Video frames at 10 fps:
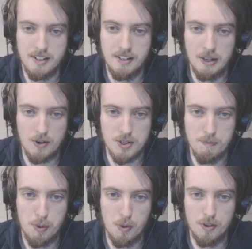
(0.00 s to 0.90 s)
there are some
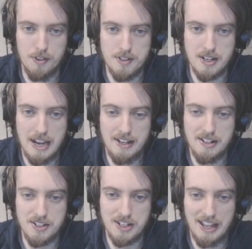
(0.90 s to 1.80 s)
important
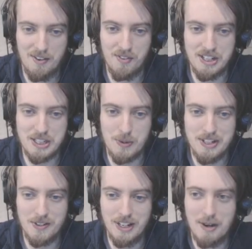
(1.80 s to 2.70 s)
edits and things that we
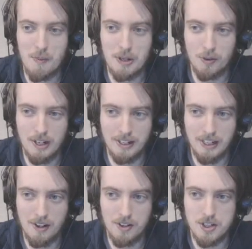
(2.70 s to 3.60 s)
do in there when we create the
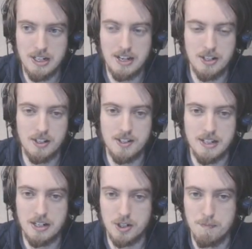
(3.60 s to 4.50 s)
character sheet. As you can
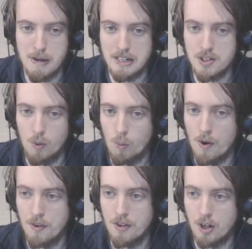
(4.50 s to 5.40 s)
see, it just makes
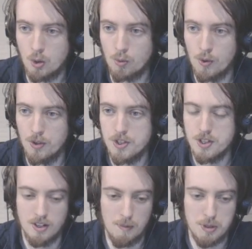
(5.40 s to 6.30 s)
one
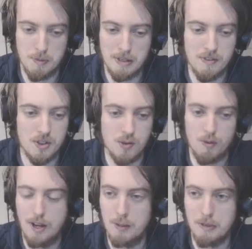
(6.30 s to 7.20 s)
Grunust, which I believe is just
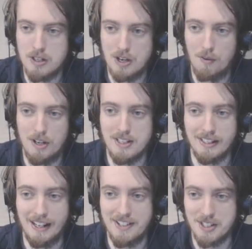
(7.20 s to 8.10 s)
randomly generated
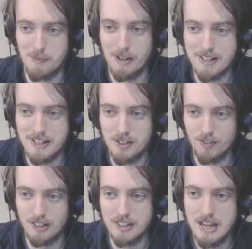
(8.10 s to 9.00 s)
letters by the sounds of
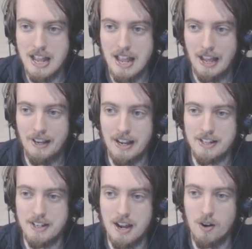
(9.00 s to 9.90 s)
things. And that
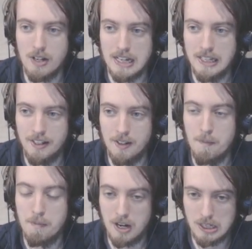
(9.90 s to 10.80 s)
is now in
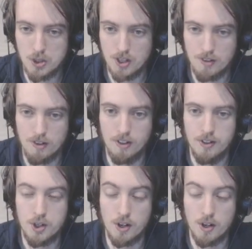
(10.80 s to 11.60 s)
my journal